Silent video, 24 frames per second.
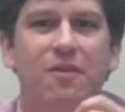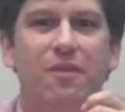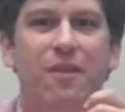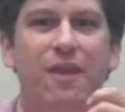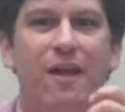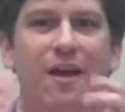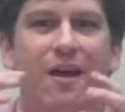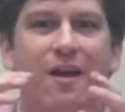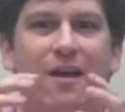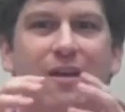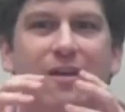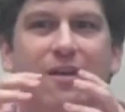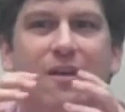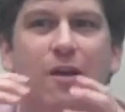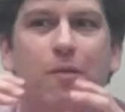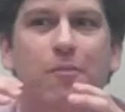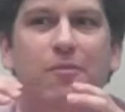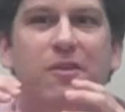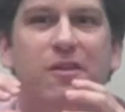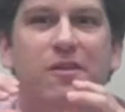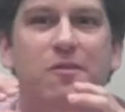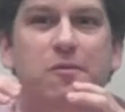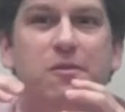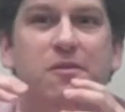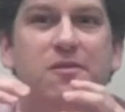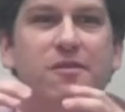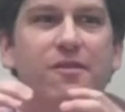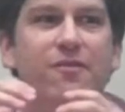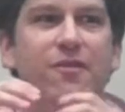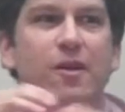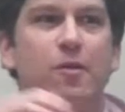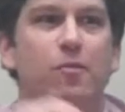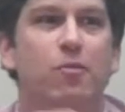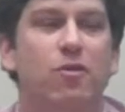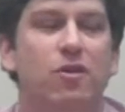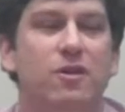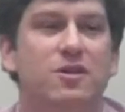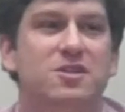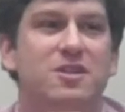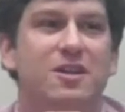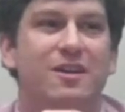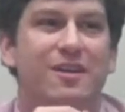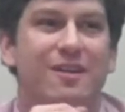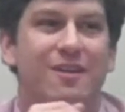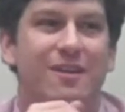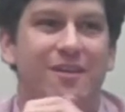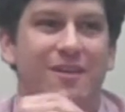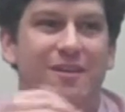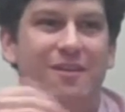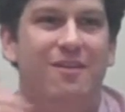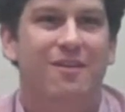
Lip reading: that company-specific portion,